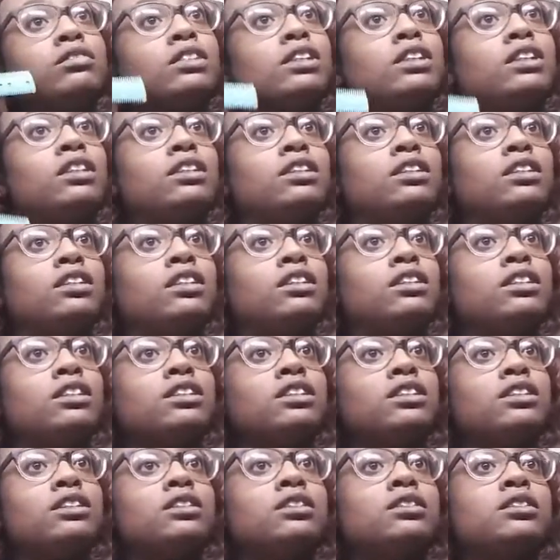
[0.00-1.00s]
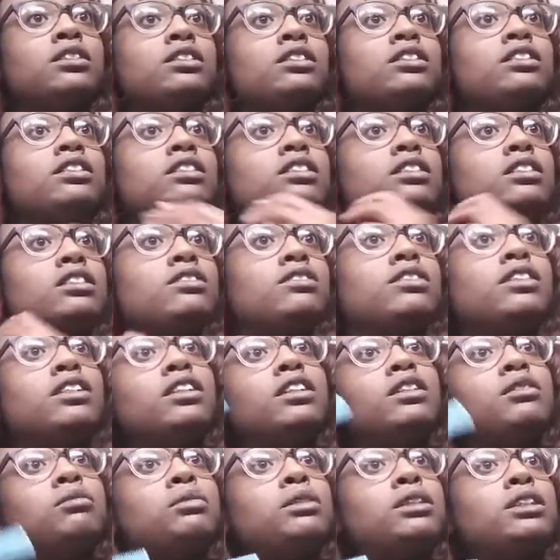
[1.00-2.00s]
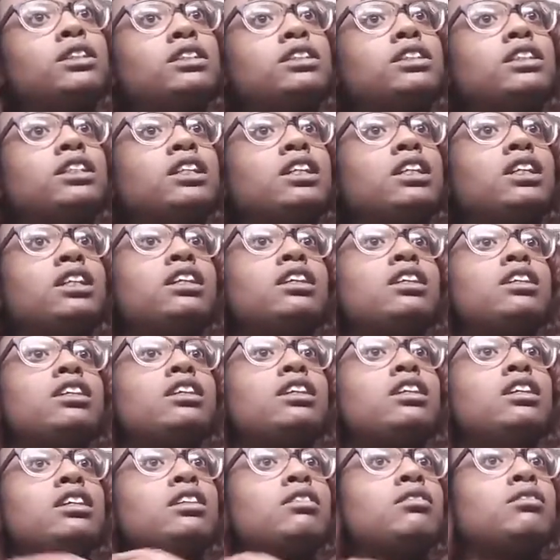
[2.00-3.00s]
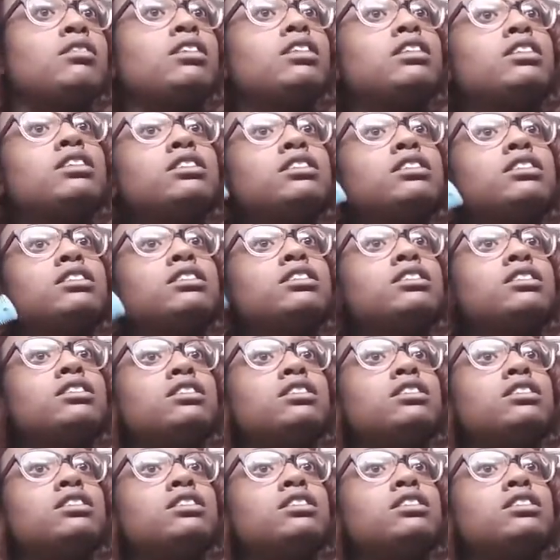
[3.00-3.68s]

I don't like this fucking piece of hair anyways.